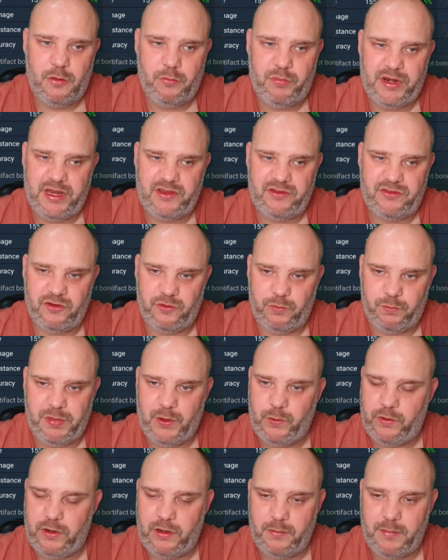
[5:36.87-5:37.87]
but it's just
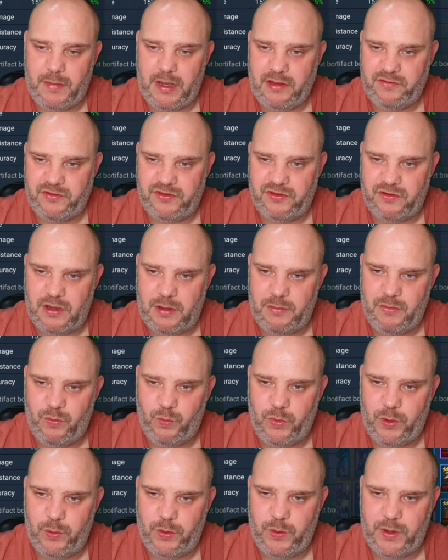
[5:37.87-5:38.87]
building him over time,
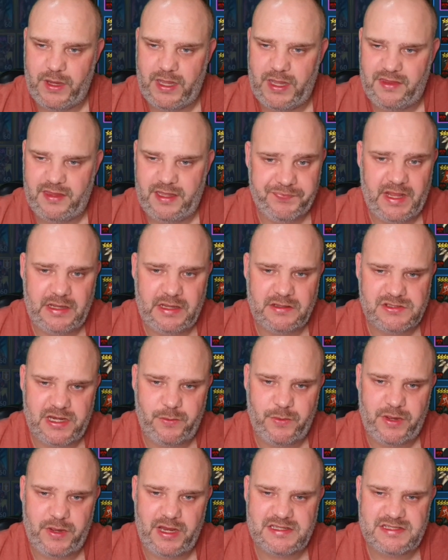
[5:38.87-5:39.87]
and we will get there. So
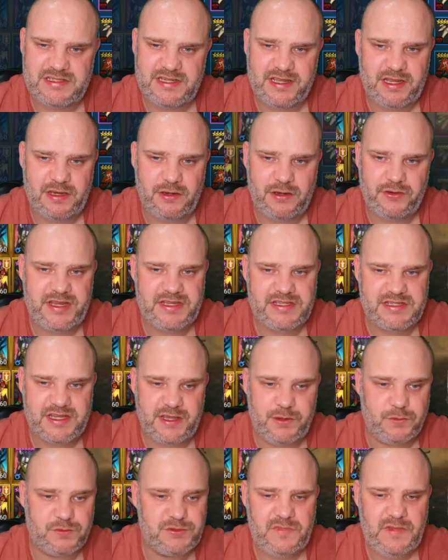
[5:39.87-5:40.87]
anyway, let's take a look at his
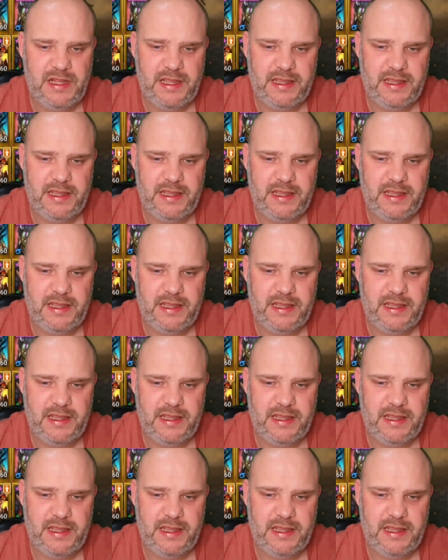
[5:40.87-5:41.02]
skills.